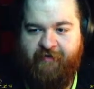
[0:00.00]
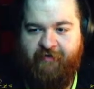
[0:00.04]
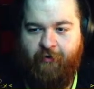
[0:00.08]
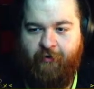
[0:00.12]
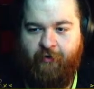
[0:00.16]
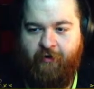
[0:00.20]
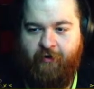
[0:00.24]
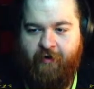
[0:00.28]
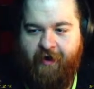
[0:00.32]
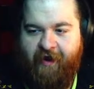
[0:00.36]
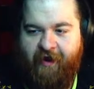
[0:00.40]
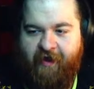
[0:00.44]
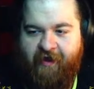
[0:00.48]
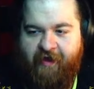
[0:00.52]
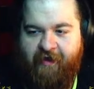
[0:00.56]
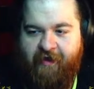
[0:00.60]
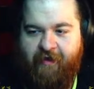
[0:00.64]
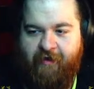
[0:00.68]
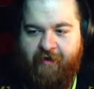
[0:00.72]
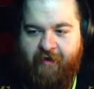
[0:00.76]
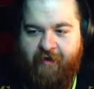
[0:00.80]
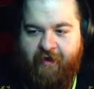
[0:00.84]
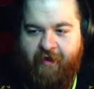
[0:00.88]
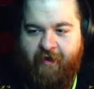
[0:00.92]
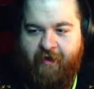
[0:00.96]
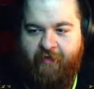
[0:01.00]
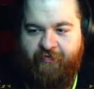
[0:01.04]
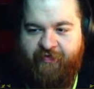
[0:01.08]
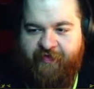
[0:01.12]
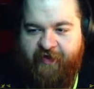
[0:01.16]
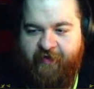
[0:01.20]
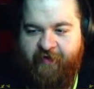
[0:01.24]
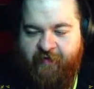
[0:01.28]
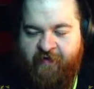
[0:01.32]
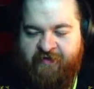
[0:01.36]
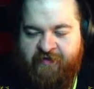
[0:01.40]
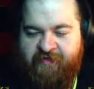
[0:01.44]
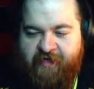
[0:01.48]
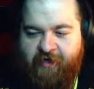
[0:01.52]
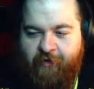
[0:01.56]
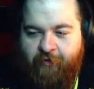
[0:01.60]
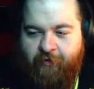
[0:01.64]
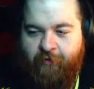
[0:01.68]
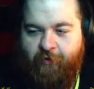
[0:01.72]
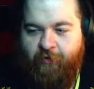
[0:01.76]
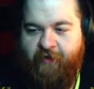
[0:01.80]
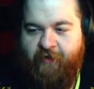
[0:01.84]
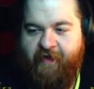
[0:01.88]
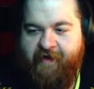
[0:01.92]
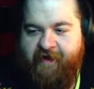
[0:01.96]
Or hey, there is a
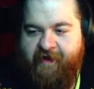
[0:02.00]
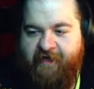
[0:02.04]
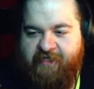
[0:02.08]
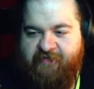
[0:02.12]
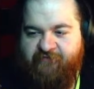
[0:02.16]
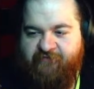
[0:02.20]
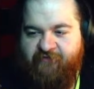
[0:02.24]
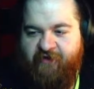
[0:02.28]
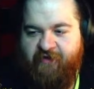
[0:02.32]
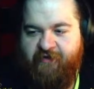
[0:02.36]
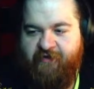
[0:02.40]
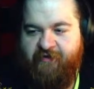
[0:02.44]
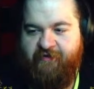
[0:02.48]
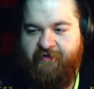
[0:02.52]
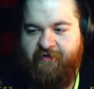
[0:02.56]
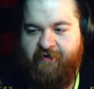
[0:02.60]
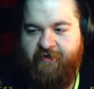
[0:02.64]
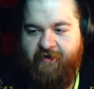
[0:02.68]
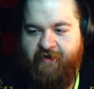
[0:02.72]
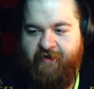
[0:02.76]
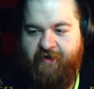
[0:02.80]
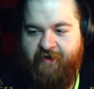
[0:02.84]
whole ass fucking